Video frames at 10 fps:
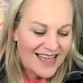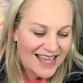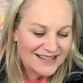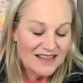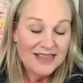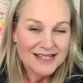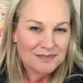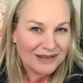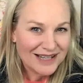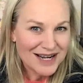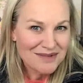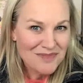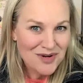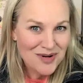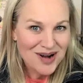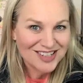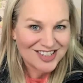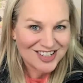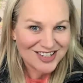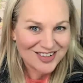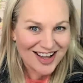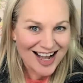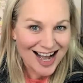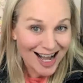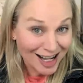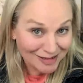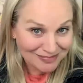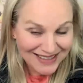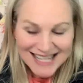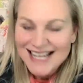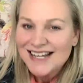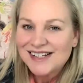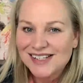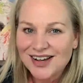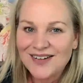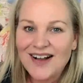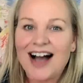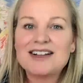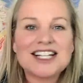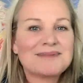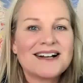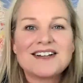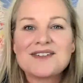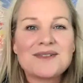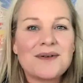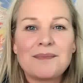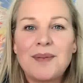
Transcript: And there's plenty more to come. So I just wanted to